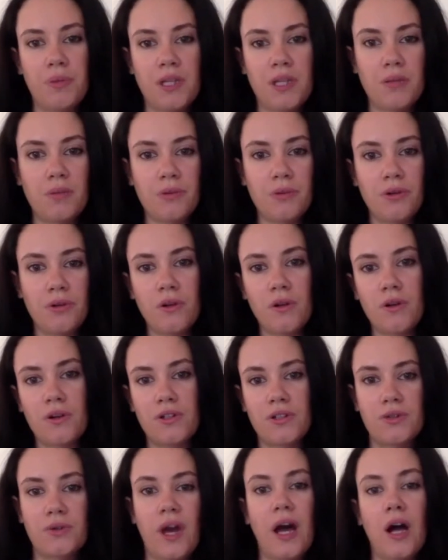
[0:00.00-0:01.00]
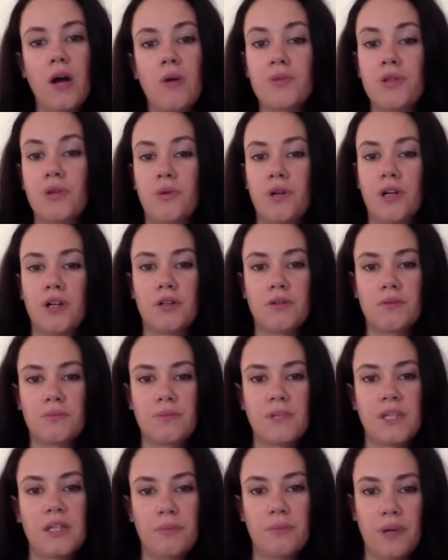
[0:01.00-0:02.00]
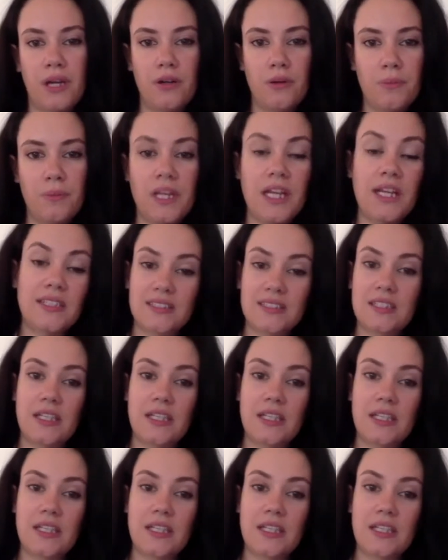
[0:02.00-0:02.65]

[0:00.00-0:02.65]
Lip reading: people or to help the world be a better place,